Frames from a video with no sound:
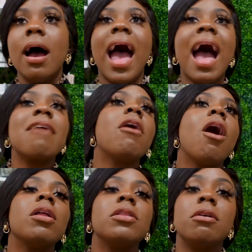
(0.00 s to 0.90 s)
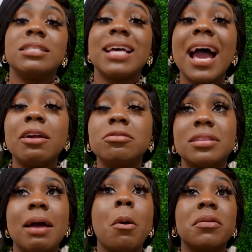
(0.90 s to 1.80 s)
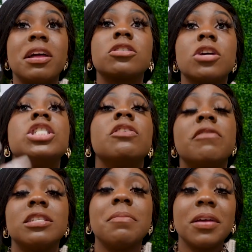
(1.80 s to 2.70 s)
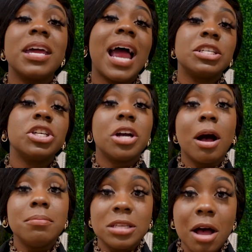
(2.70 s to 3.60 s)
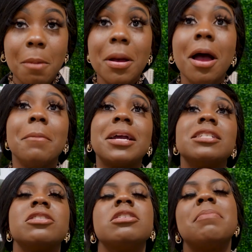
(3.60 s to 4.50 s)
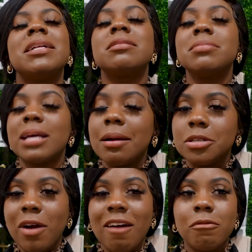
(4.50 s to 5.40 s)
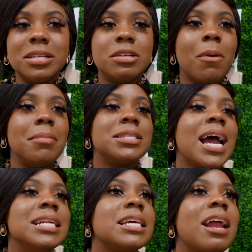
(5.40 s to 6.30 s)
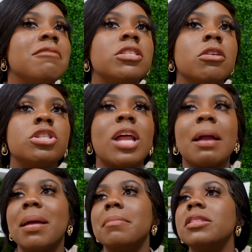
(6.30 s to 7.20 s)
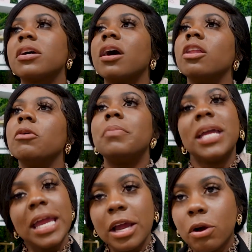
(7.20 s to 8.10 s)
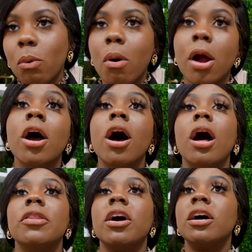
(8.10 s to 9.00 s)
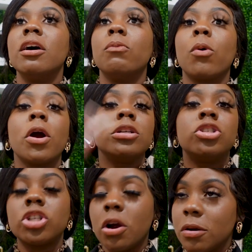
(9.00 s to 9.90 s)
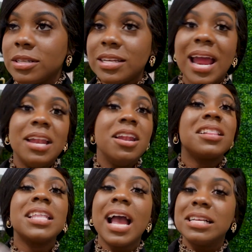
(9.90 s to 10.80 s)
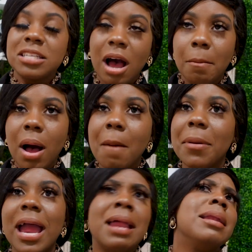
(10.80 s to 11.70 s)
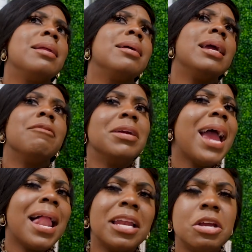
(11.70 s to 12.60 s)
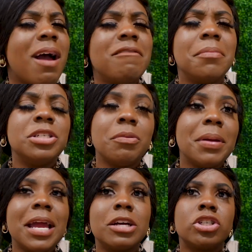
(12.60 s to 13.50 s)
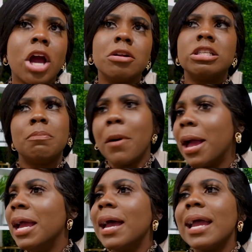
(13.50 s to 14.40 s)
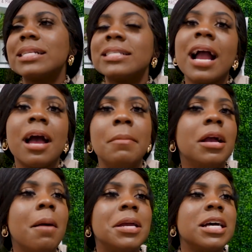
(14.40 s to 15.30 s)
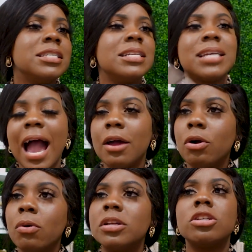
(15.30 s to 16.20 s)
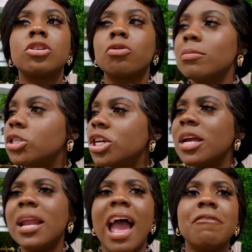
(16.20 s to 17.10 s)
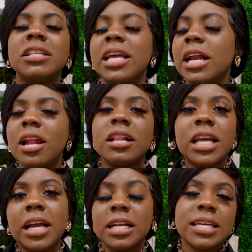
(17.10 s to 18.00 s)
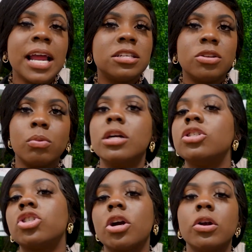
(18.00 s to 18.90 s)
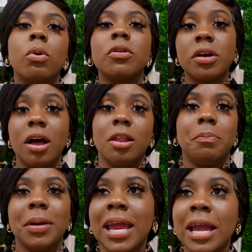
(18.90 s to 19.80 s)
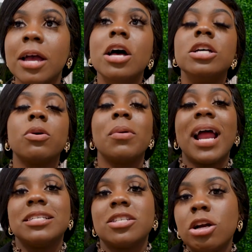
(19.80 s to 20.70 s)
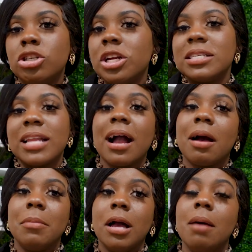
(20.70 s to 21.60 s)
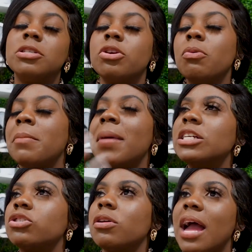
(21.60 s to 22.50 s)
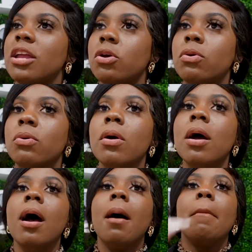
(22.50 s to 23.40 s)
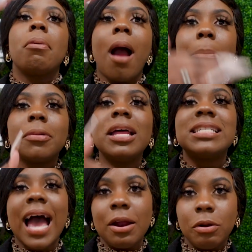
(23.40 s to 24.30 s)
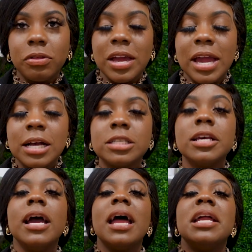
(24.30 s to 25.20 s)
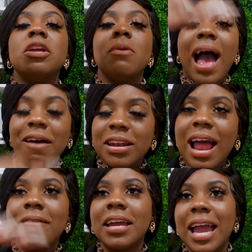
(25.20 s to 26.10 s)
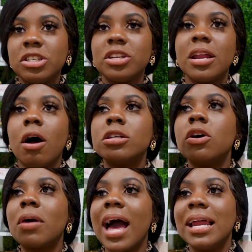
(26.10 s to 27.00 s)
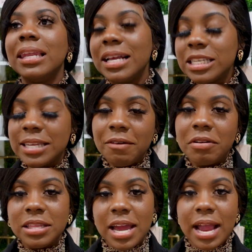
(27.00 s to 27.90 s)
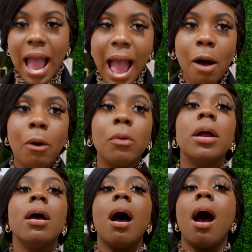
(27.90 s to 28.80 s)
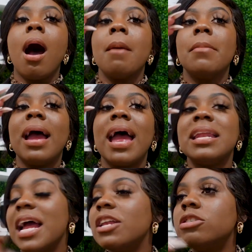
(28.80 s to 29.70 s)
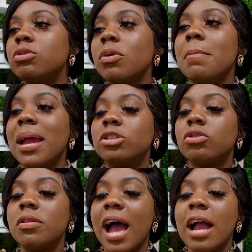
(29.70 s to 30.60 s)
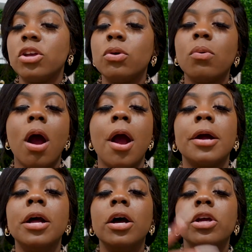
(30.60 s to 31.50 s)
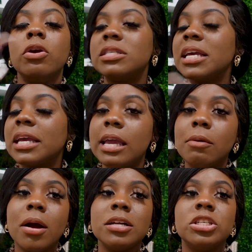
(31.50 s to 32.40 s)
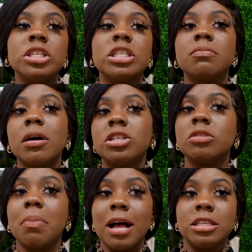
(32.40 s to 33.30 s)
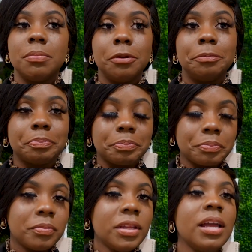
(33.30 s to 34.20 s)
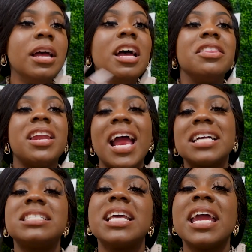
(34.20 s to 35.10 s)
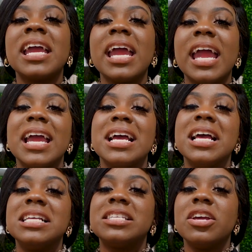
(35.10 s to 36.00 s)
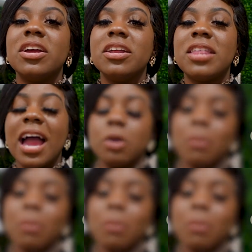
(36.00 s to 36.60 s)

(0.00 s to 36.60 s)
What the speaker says: have all of those titles, so that way when they're searching for something, it actually comes up. Because there's been some times where I've went to websites and I've searched like maybe the color pink or the word shirt and nothing has come up, and in reality you have a bunch of pink shirts, but it's not coming up because the title, the description, everything, nothing contains the word shirt or the color pink. So when I search it, it's not coming up. So you want to make sure that you properly title things, and then you have a navigation that also kind of lists everything out, and then you just want to make sure that you are using keywords just as much as possible. The next thing is that your